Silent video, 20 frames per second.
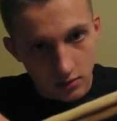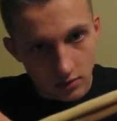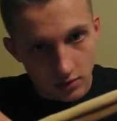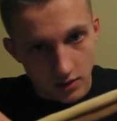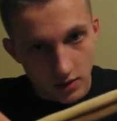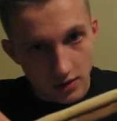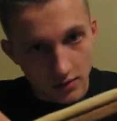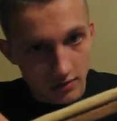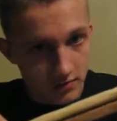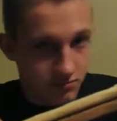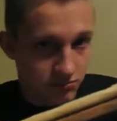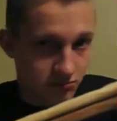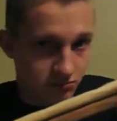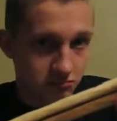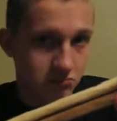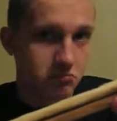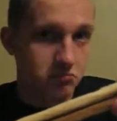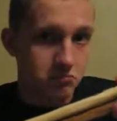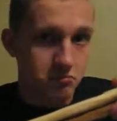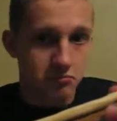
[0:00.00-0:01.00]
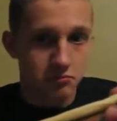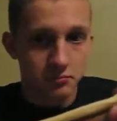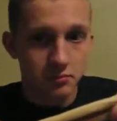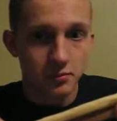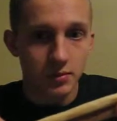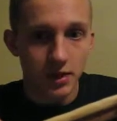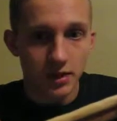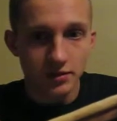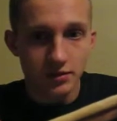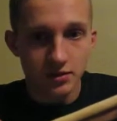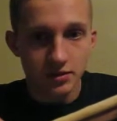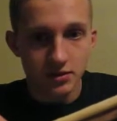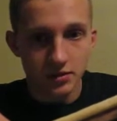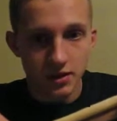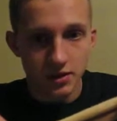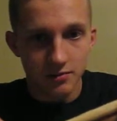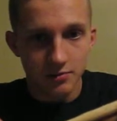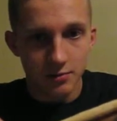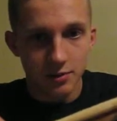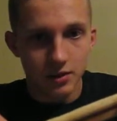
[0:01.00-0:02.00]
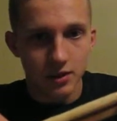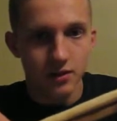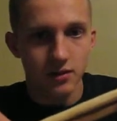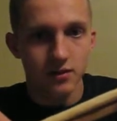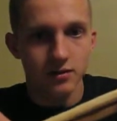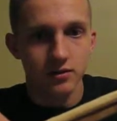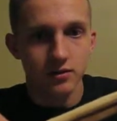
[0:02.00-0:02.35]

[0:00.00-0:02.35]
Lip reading: that's about the same width.